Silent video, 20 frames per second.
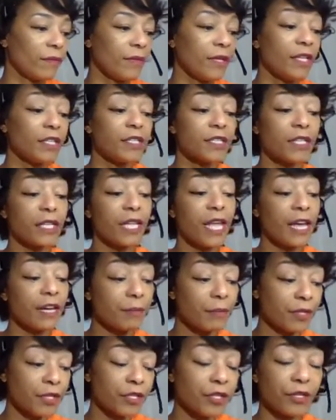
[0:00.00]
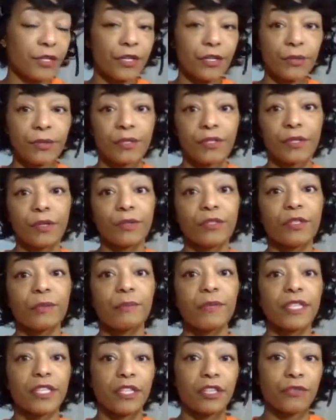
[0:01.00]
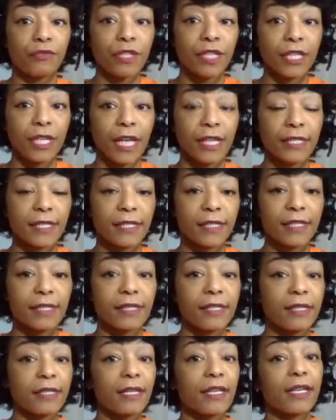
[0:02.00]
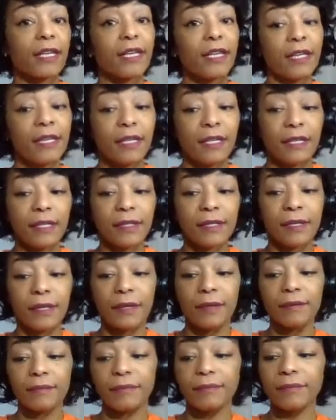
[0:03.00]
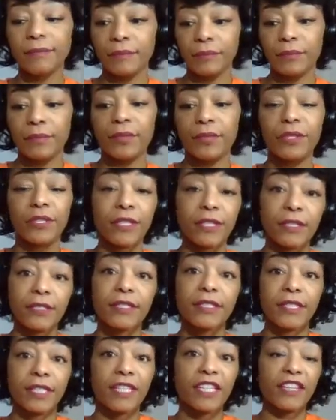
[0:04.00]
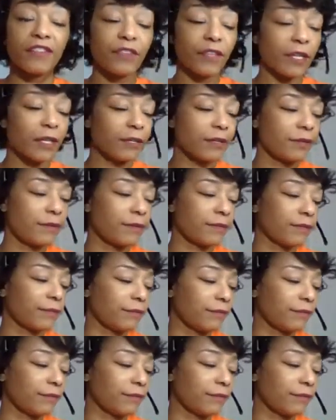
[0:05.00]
It's a lot of material, so to miss 3 lessons is pretty significant.